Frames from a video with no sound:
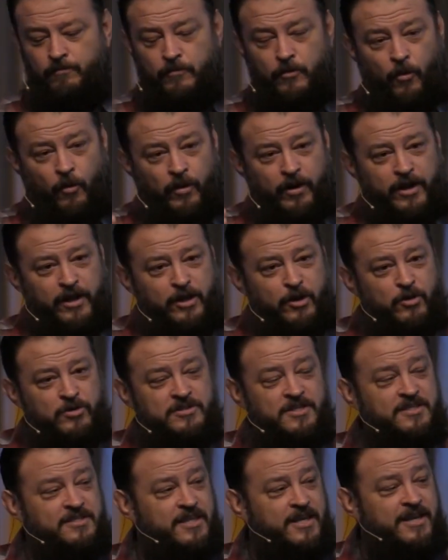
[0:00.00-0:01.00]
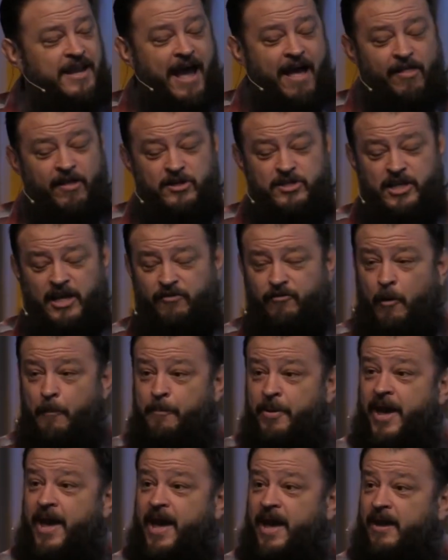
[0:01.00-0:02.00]
Or he uses the analogy of a
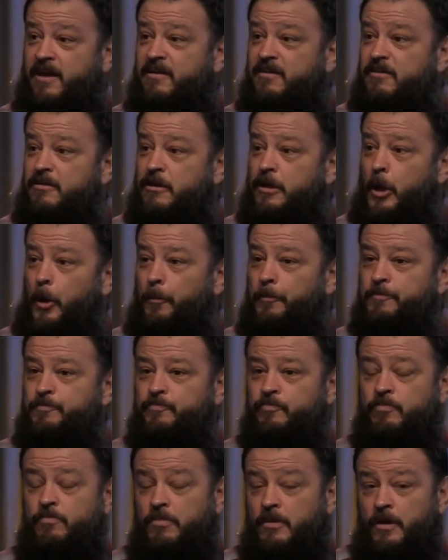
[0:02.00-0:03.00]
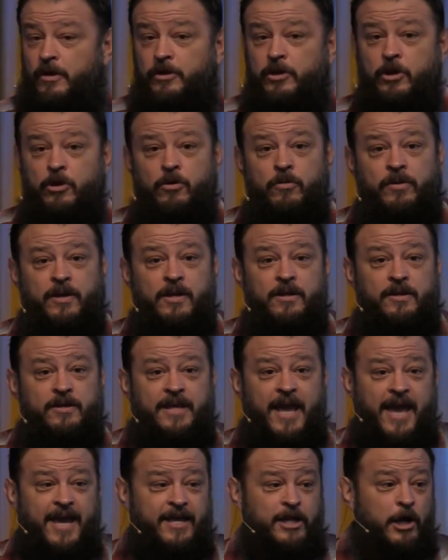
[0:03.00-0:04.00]
pig. You can
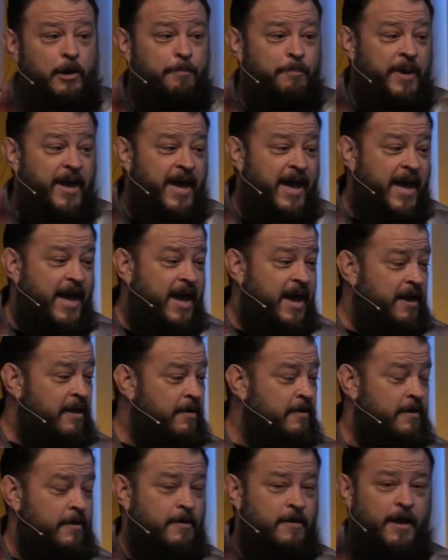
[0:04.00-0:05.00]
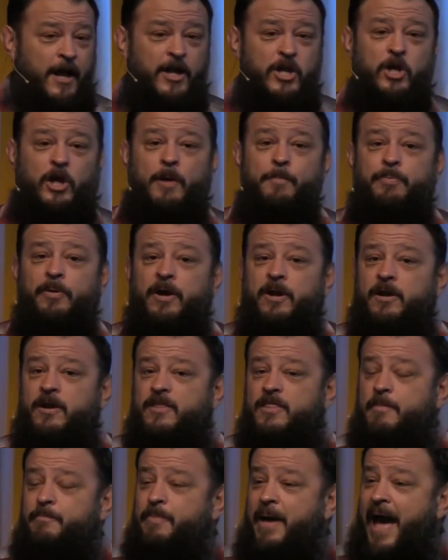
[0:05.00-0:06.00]
take your pig and you can put her
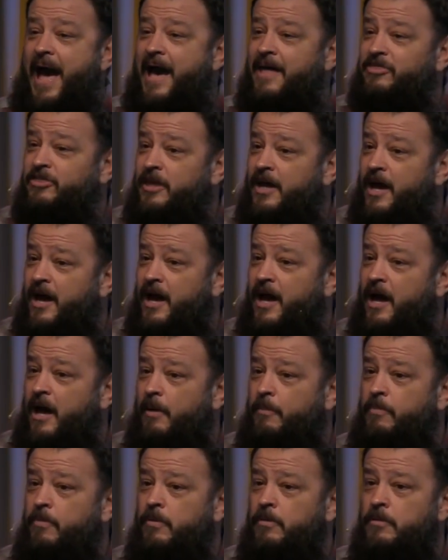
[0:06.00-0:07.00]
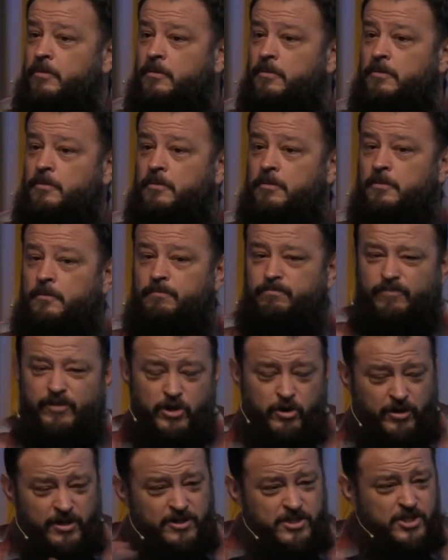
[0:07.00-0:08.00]
in the bathtub and
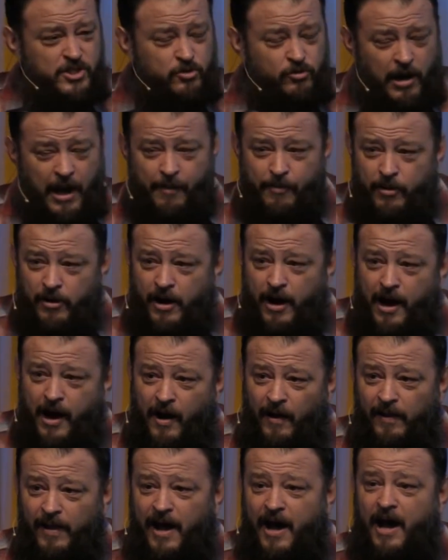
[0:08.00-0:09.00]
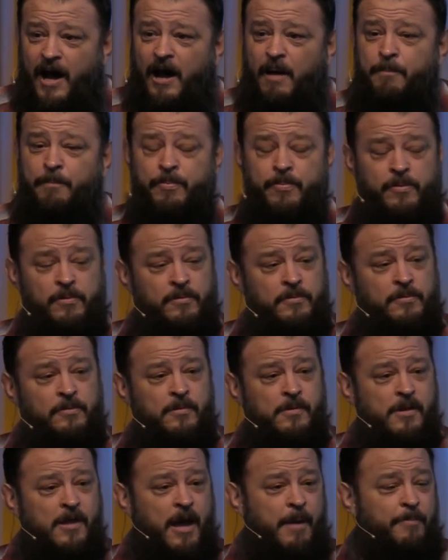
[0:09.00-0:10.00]
you can scrub her all up
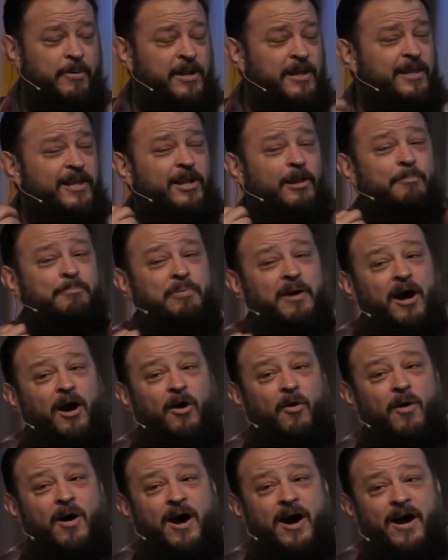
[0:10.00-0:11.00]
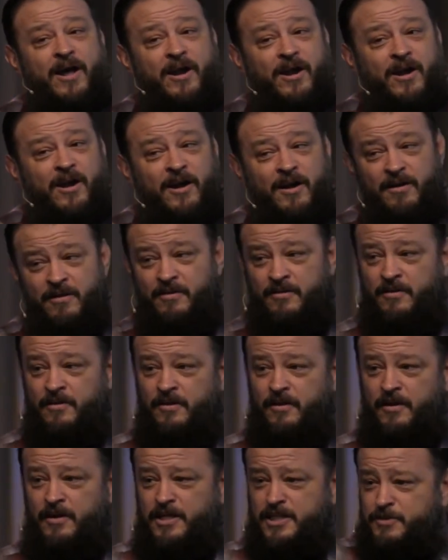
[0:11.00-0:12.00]
and put a little bow on her
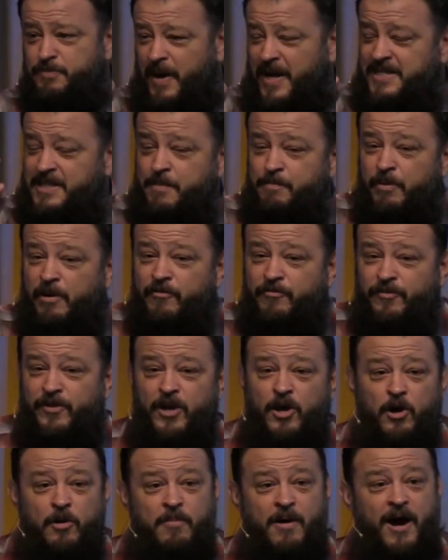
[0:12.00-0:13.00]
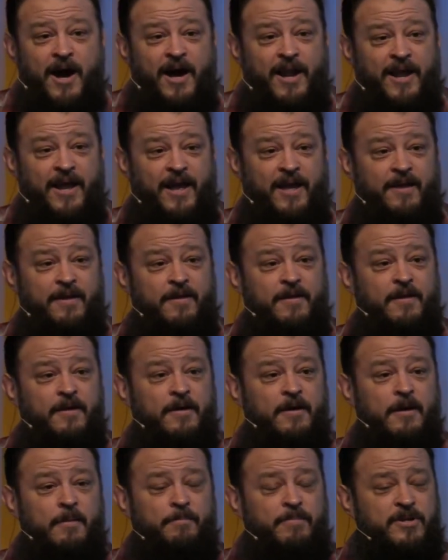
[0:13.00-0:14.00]
spray some perfume on it.
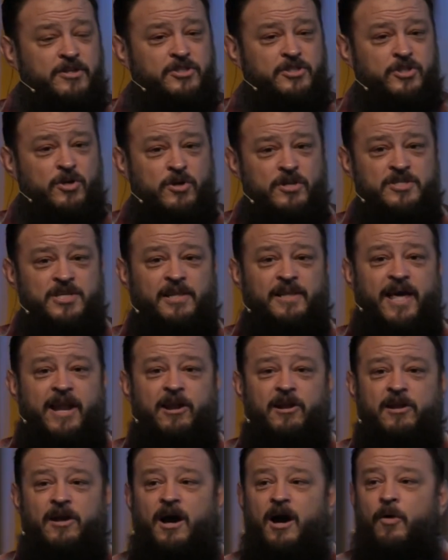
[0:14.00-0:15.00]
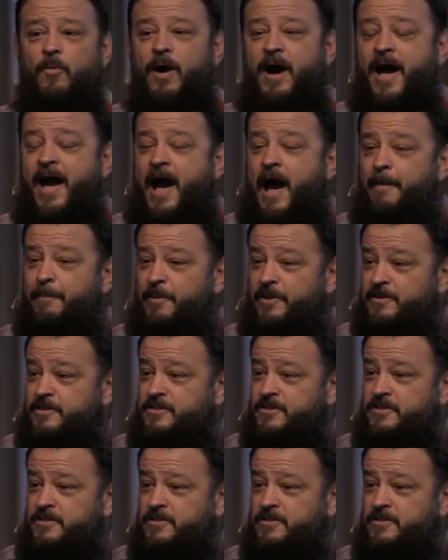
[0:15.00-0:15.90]
But as soon as you let her go, what happens?